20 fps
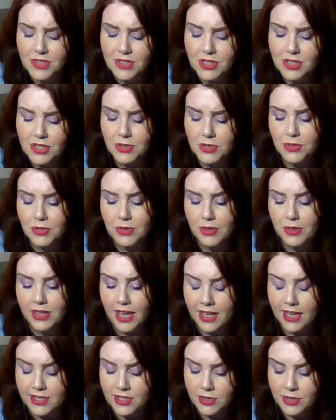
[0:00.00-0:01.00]
So
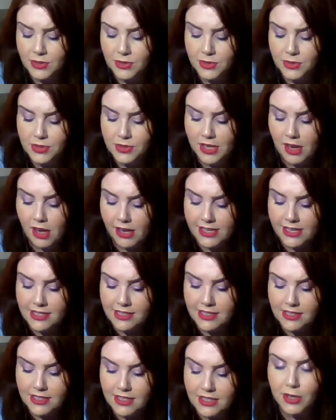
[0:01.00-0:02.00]

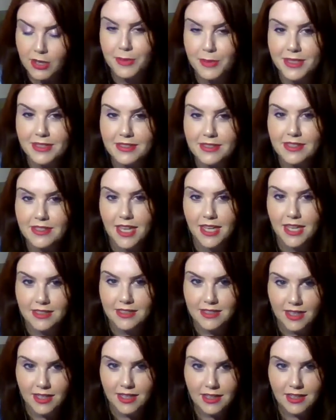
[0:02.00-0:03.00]
Lysa summons
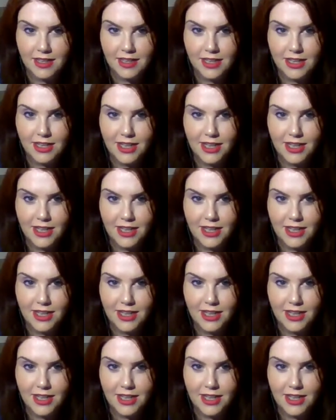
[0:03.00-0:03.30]
Sansa,